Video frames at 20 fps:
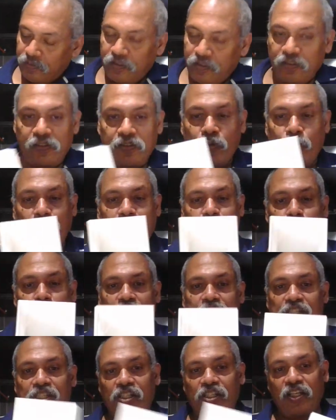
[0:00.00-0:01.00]
A quiz
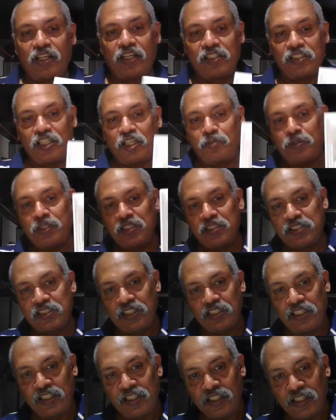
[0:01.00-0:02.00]
question. Has anybody
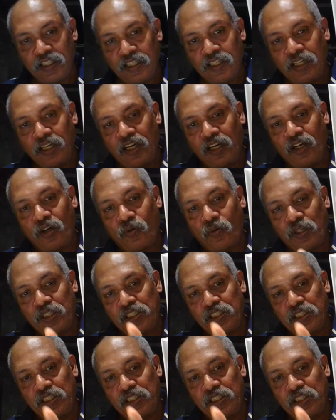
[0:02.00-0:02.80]
seen what